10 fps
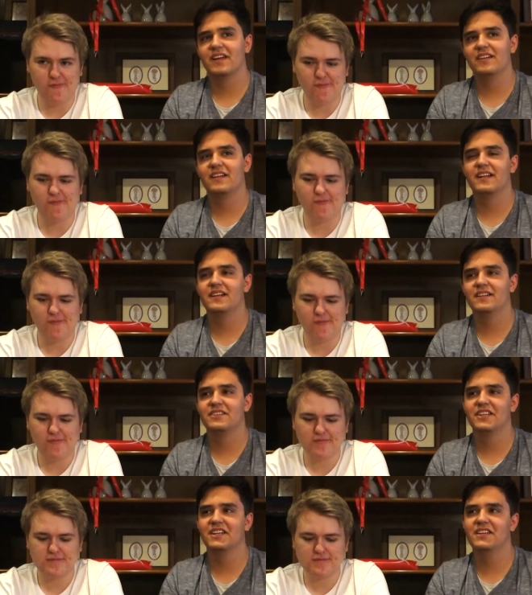Speaker 1: kind of like
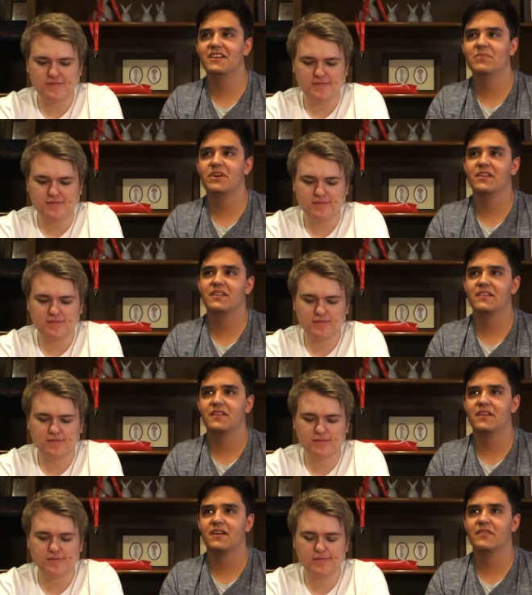shaky, but
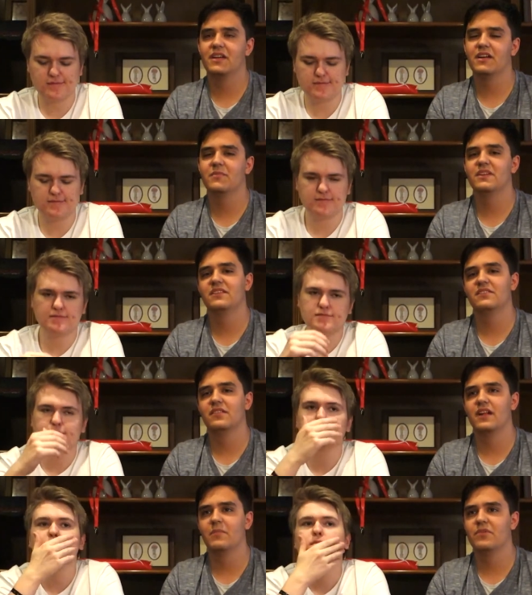uh, then I beat
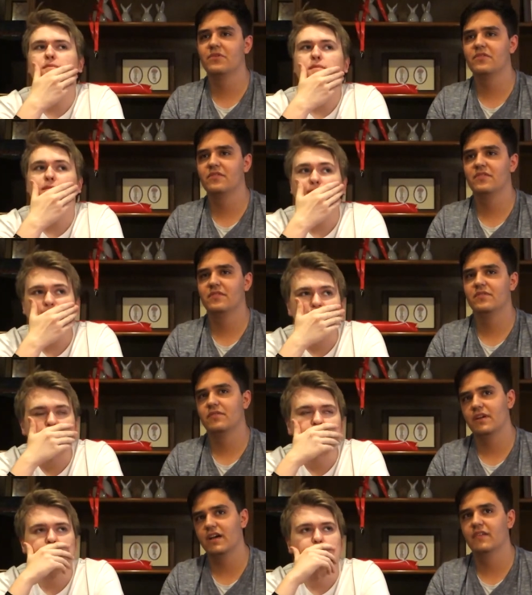Lambo,
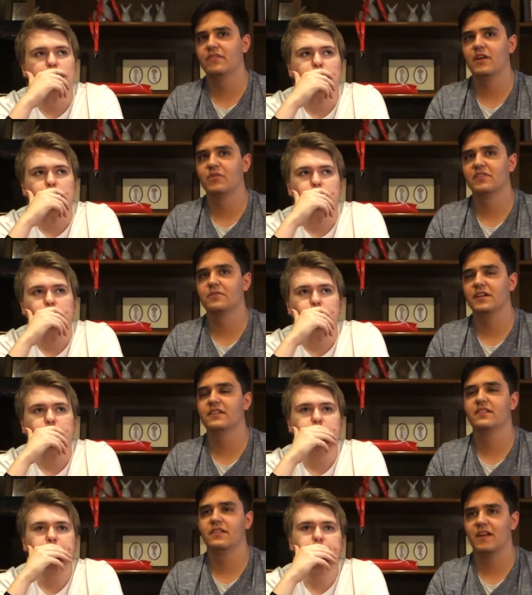and I was quite
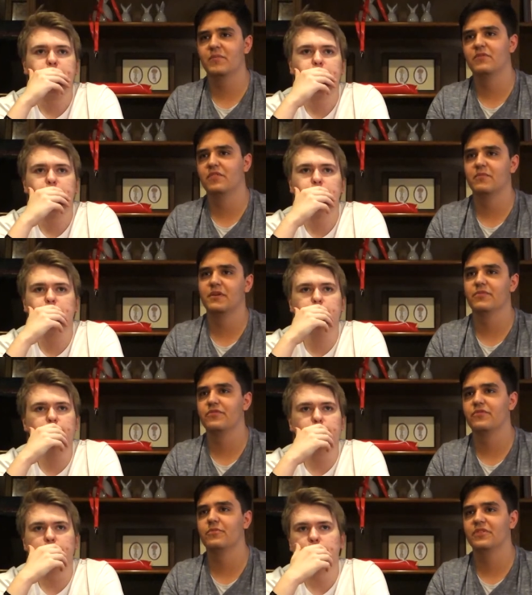happy with my
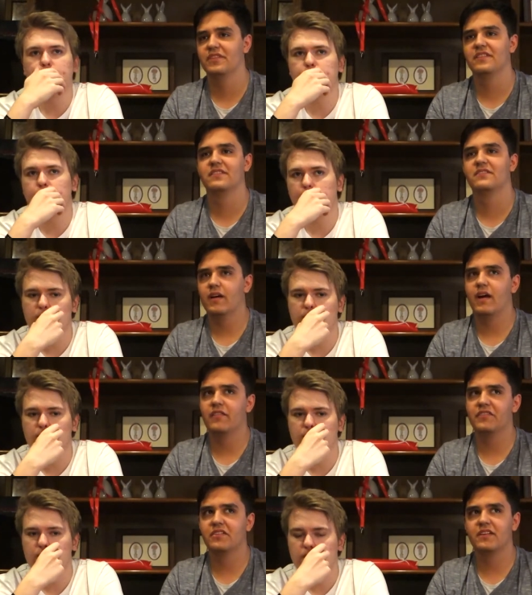performance.
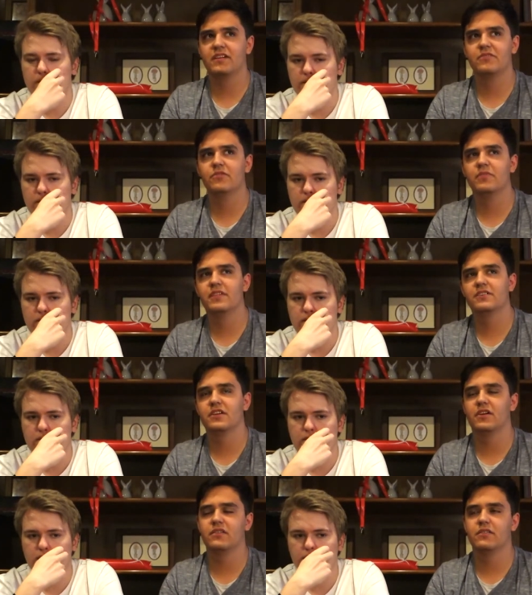After second group stage, I
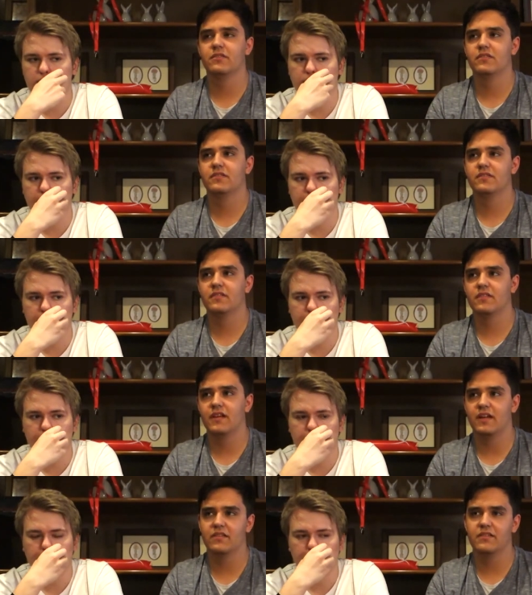got out
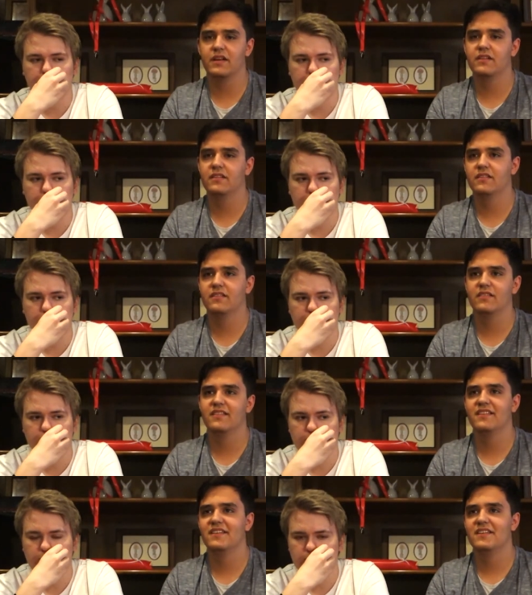as second,
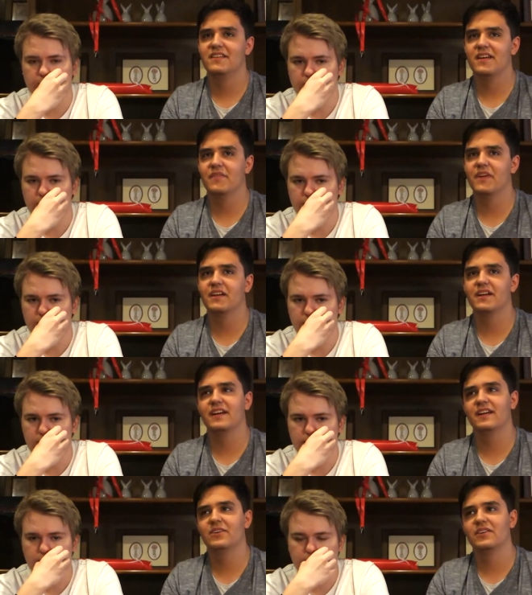and then
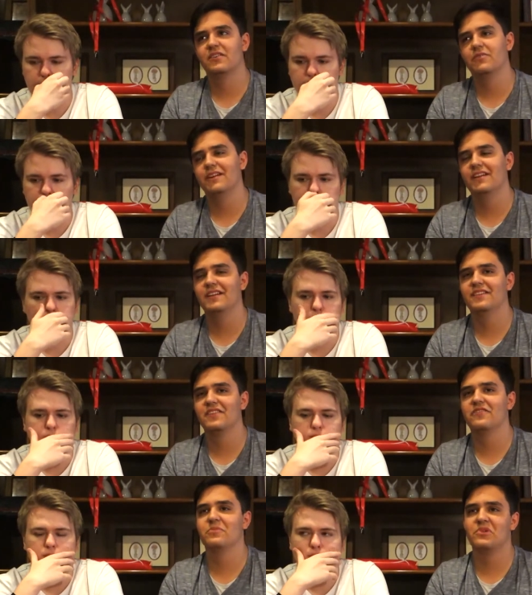I got a really
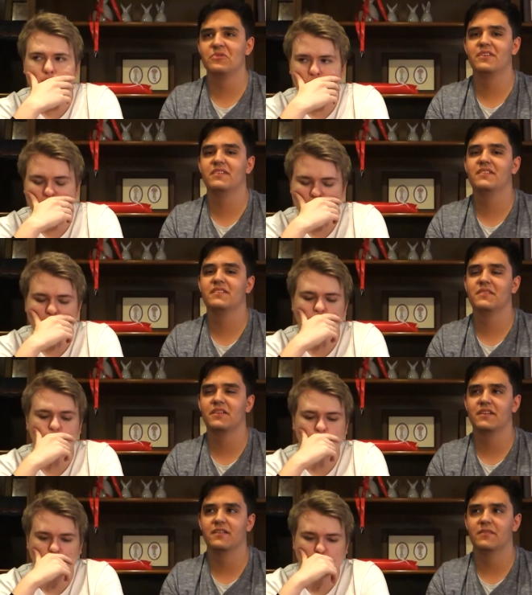tough opponent,
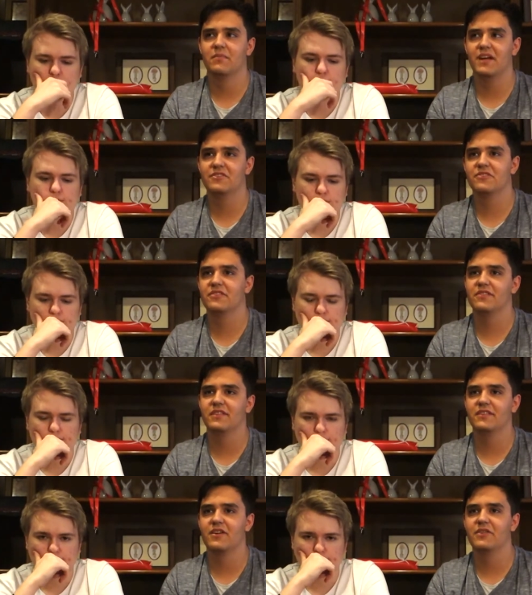uh, Major,
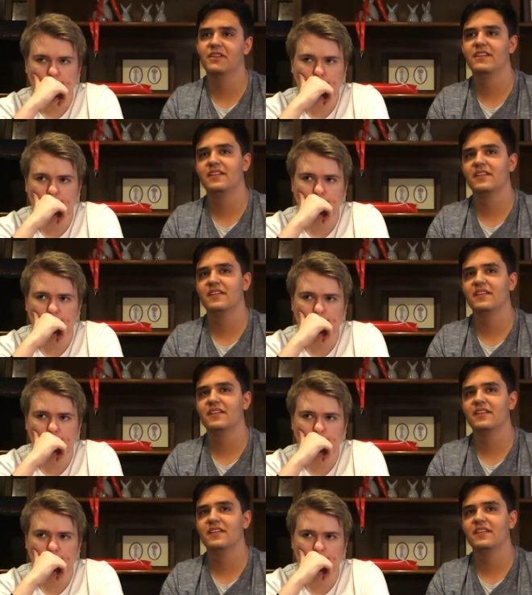the Terran,